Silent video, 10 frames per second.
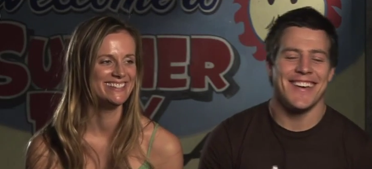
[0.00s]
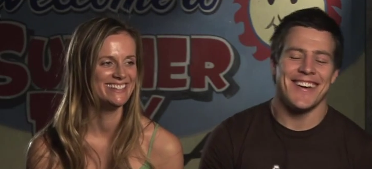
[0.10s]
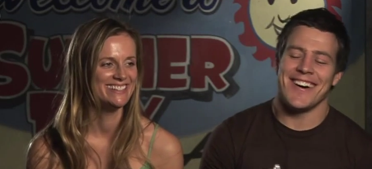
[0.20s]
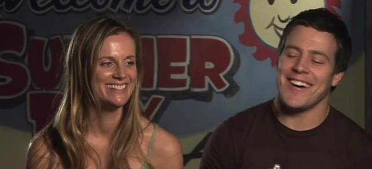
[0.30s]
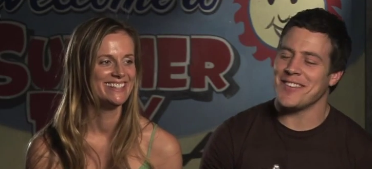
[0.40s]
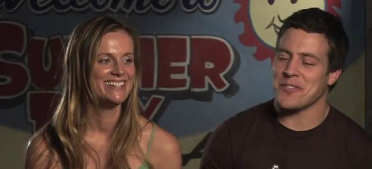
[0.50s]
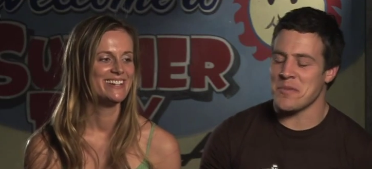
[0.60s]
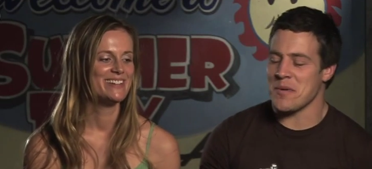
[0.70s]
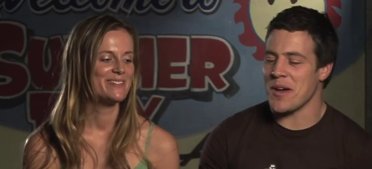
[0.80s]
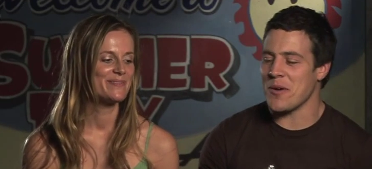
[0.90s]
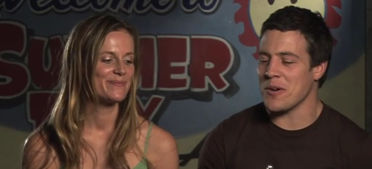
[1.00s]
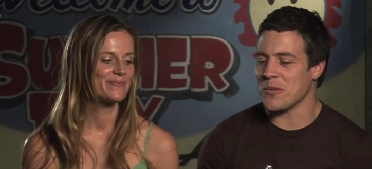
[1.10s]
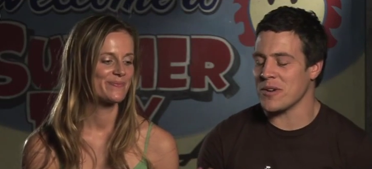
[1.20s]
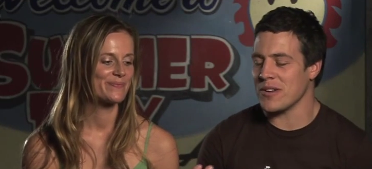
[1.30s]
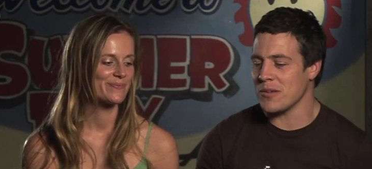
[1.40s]
Speaker 1: I just remember how it was
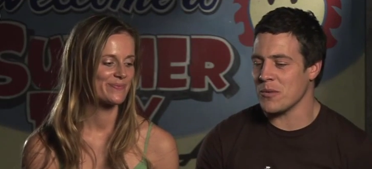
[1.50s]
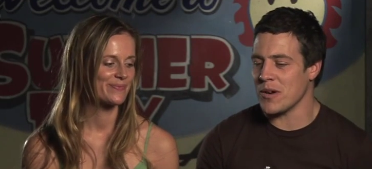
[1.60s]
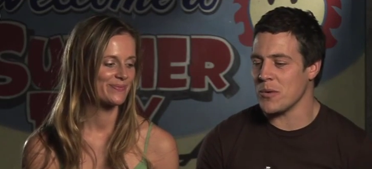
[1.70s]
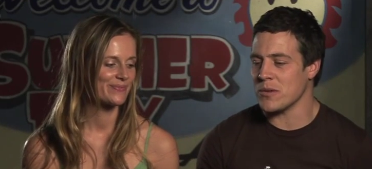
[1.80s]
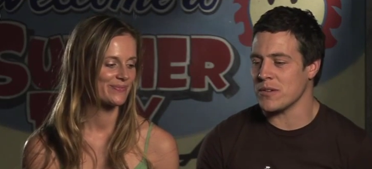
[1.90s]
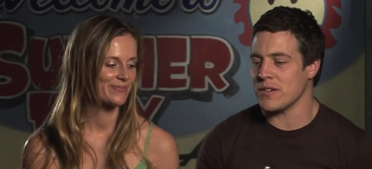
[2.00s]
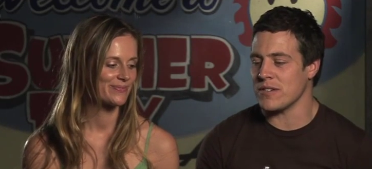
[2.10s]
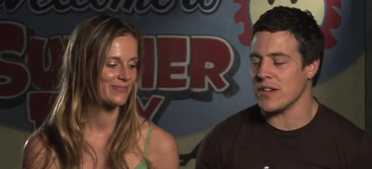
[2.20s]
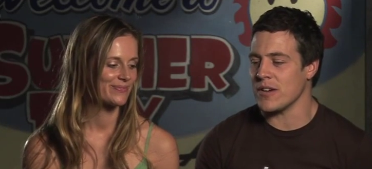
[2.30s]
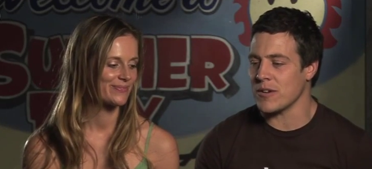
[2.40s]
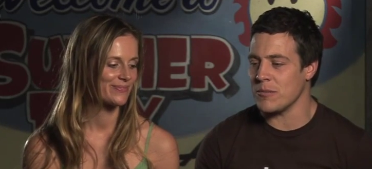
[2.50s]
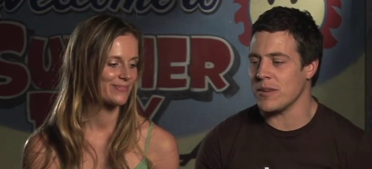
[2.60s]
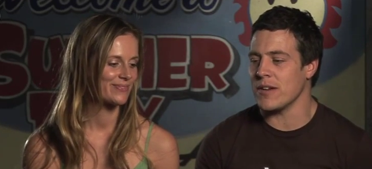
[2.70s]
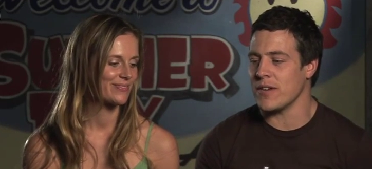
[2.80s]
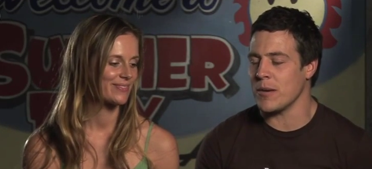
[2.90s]
when I when I walked onto set and I couldn't
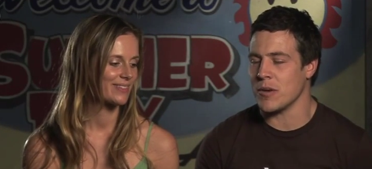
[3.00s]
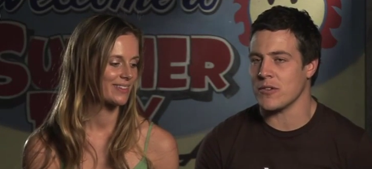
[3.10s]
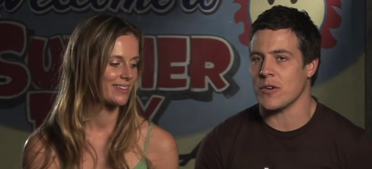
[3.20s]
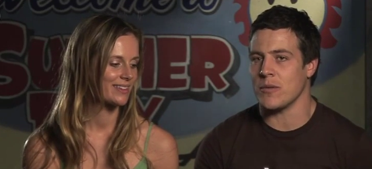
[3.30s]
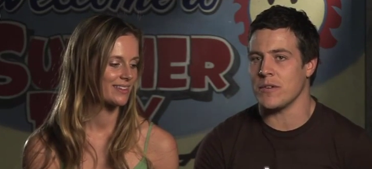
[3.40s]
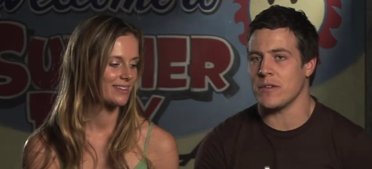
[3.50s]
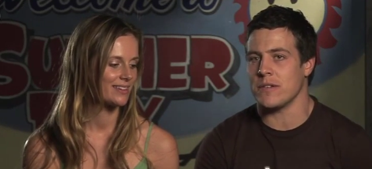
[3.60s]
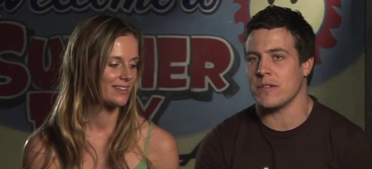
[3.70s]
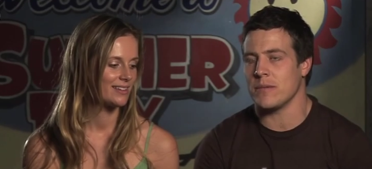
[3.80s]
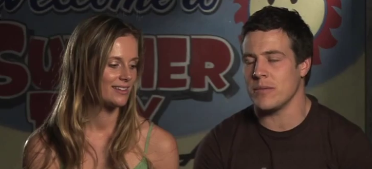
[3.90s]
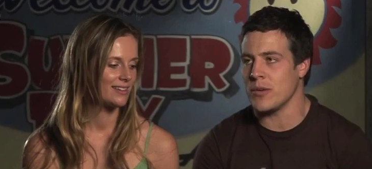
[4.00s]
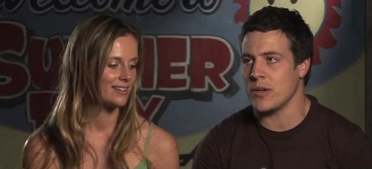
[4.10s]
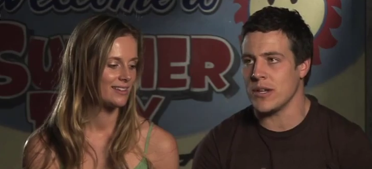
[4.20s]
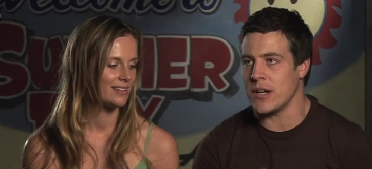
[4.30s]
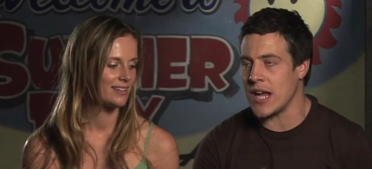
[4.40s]
believe how much confidence,
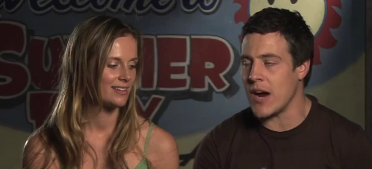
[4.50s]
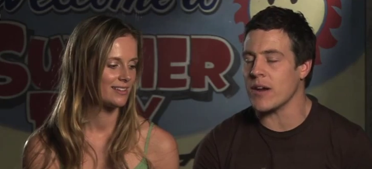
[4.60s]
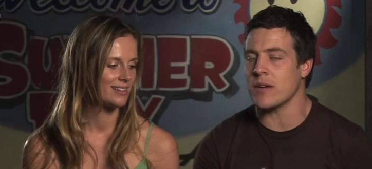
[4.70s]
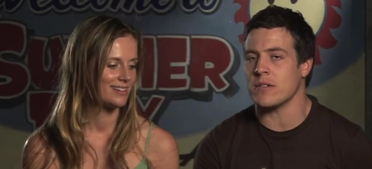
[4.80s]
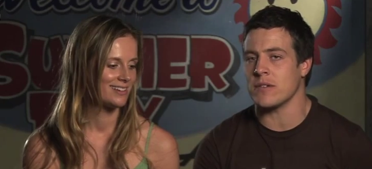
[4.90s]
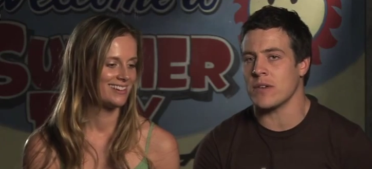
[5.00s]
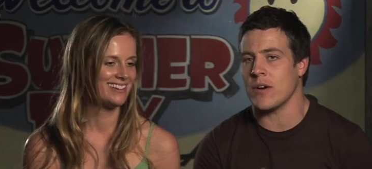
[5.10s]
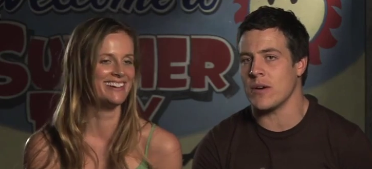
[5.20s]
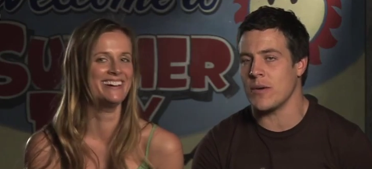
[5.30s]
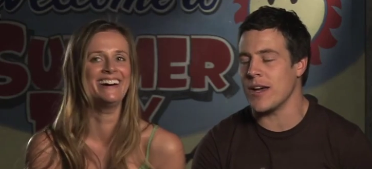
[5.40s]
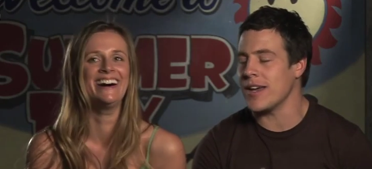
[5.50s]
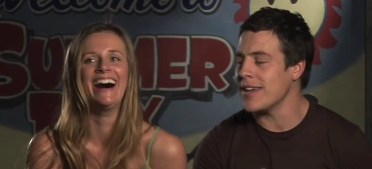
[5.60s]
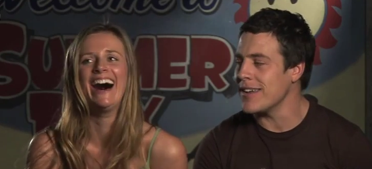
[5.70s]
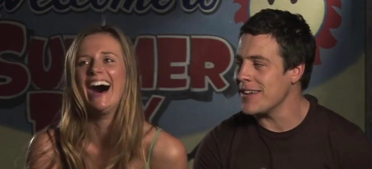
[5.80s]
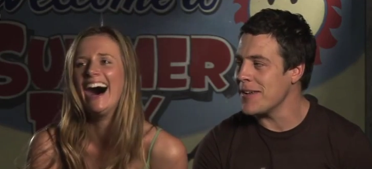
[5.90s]
not in an arrogant kind of way,
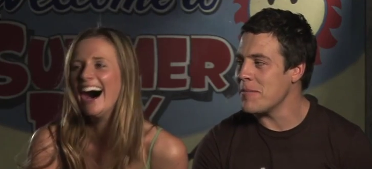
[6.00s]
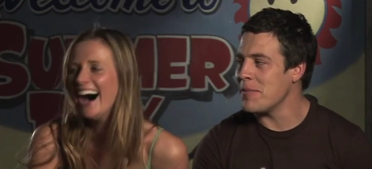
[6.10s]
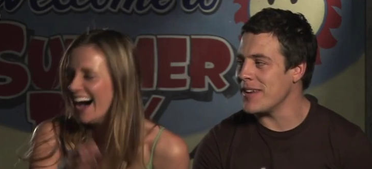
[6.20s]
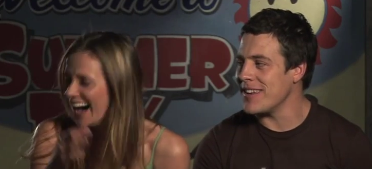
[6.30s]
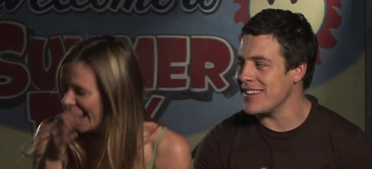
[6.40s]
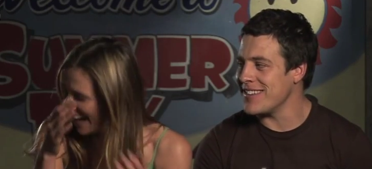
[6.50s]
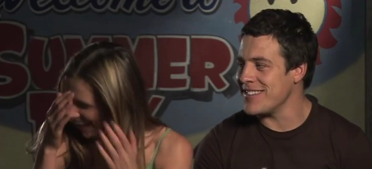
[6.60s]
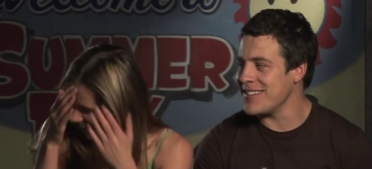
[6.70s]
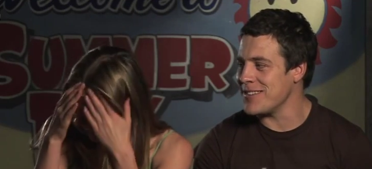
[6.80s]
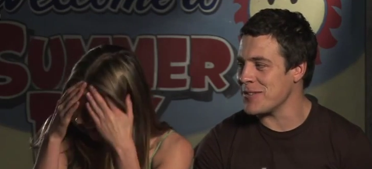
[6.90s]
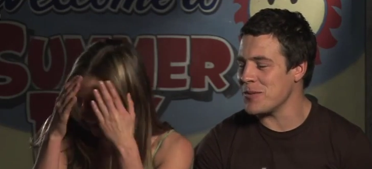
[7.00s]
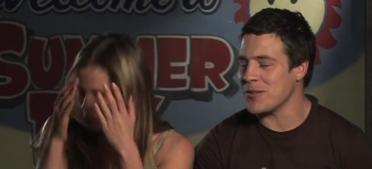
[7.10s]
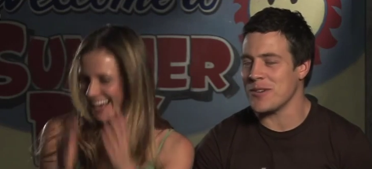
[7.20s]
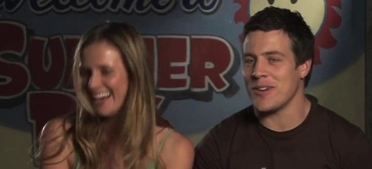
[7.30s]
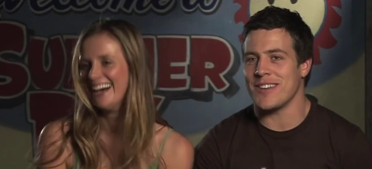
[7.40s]
but she just
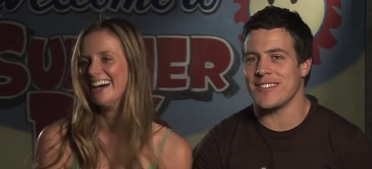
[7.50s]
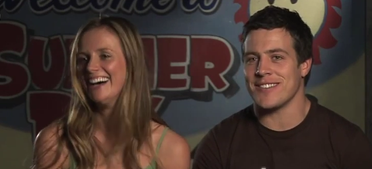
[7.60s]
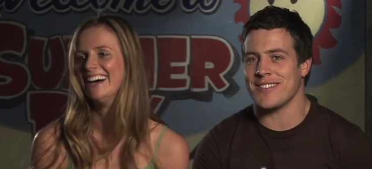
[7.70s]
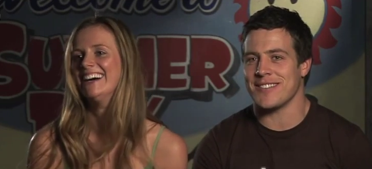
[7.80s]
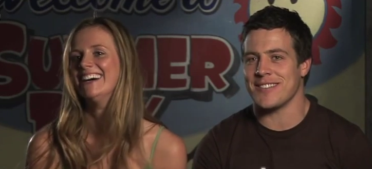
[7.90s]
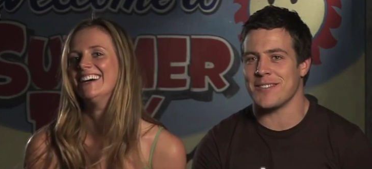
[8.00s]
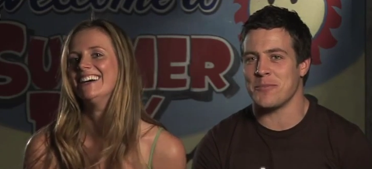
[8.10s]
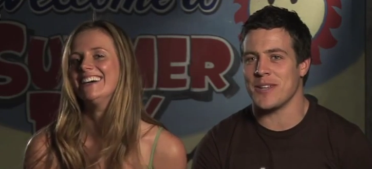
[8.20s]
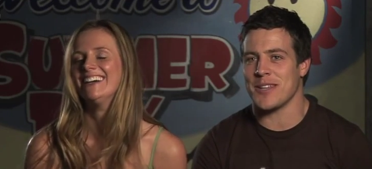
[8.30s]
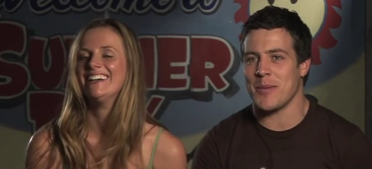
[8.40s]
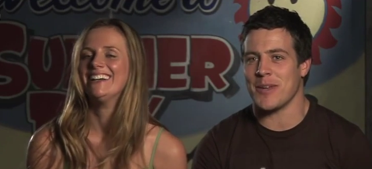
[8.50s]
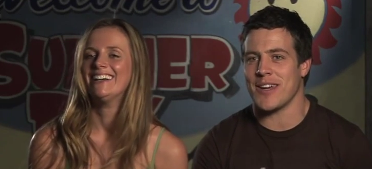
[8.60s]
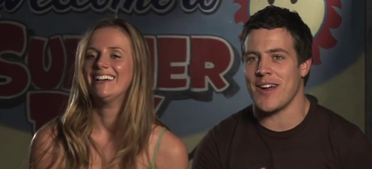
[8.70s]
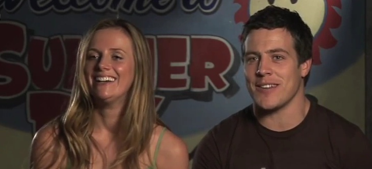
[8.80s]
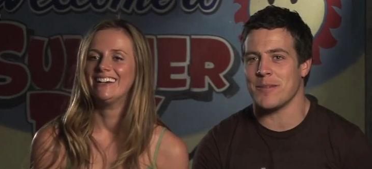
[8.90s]
walked on and just just picked up the
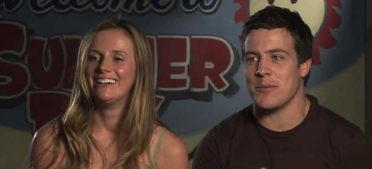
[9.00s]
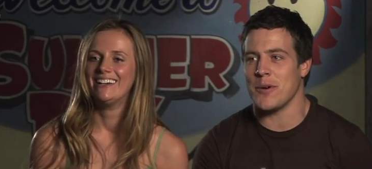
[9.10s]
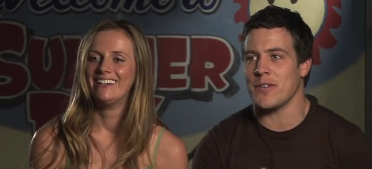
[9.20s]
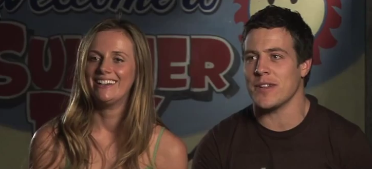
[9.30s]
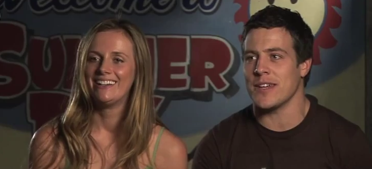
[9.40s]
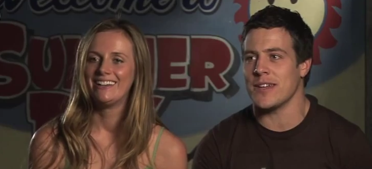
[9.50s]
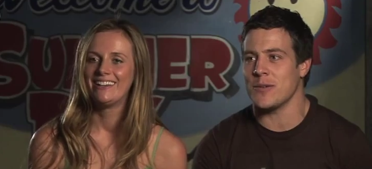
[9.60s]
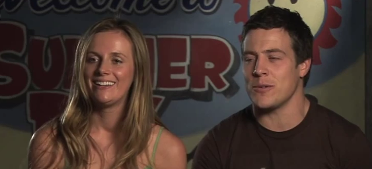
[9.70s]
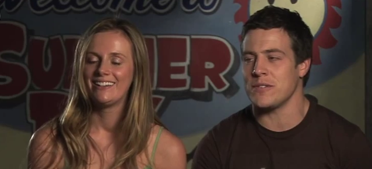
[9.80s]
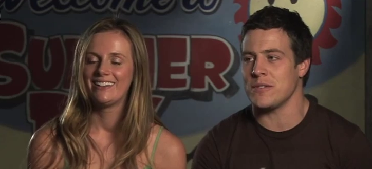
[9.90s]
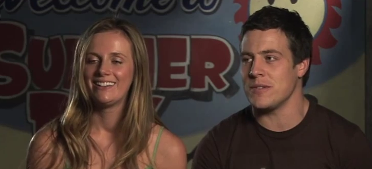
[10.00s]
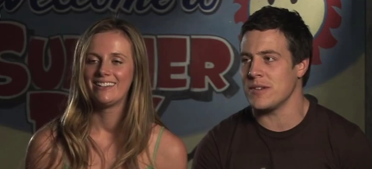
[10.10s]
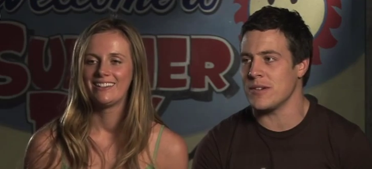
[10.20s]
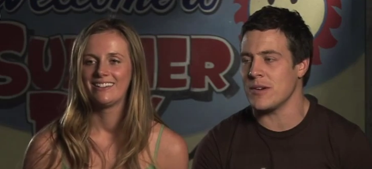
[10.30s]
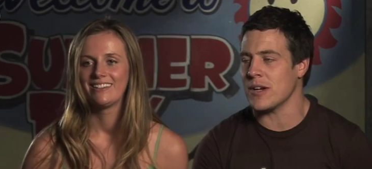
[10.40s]
character perfectly, and it was
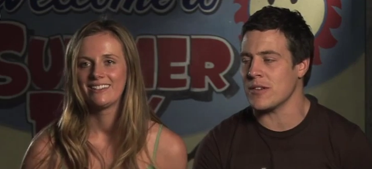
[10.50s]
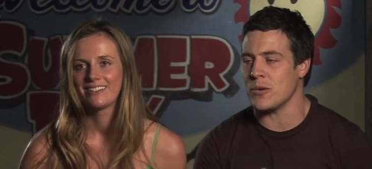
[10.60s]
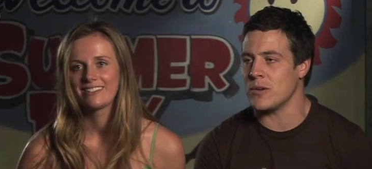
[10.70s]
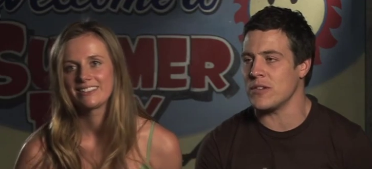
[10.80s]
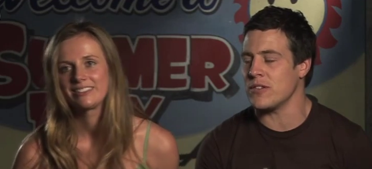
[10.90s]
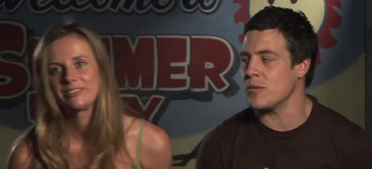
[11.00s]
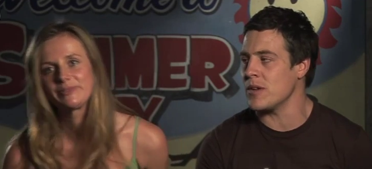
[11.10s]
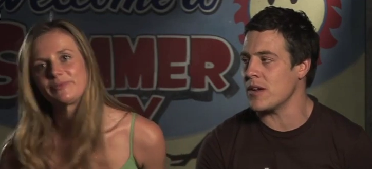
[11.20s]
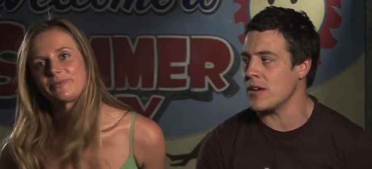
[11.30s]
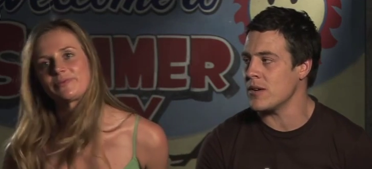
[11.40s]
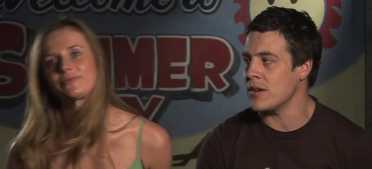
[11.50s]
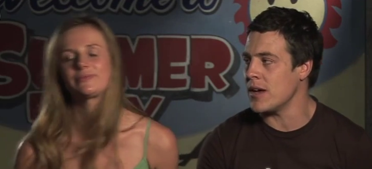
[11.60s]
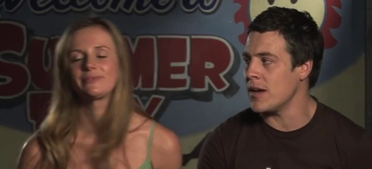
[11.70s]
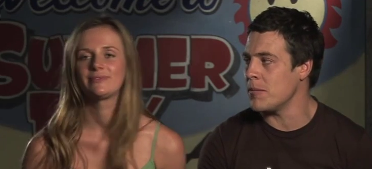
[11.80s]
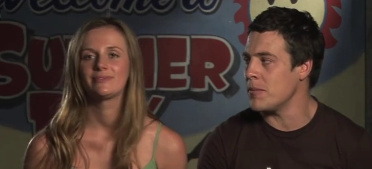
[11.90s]
I got to audition with her
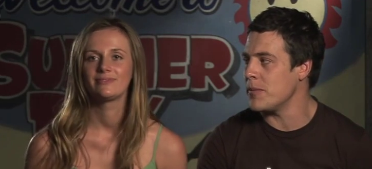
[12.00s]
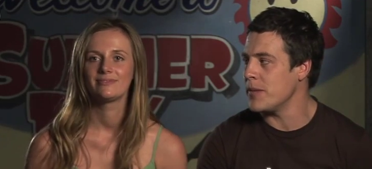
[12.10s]
uh, um,